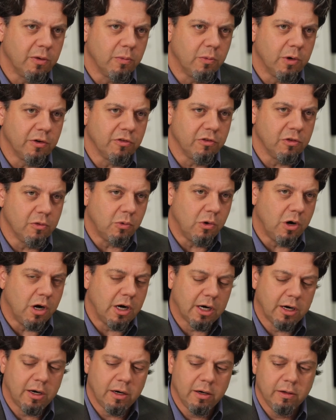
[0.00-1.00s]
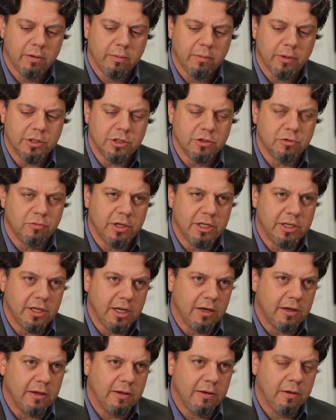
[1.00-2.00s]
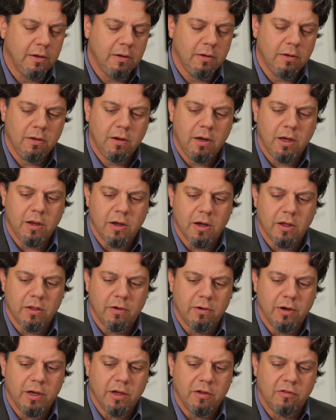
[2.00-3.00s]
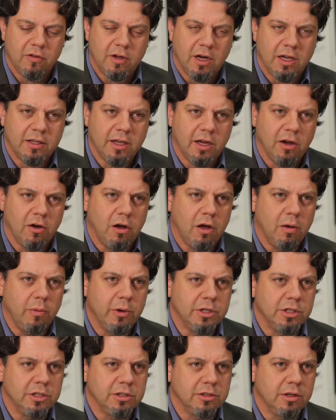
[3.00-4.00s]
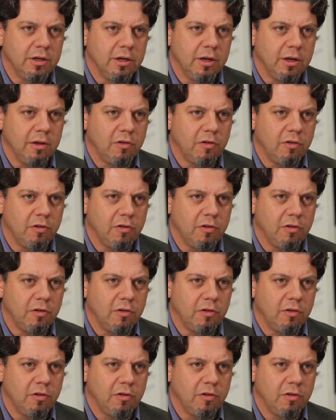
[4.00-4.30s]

One is the Walk, which is retail, and the other is Dante Hall, which is a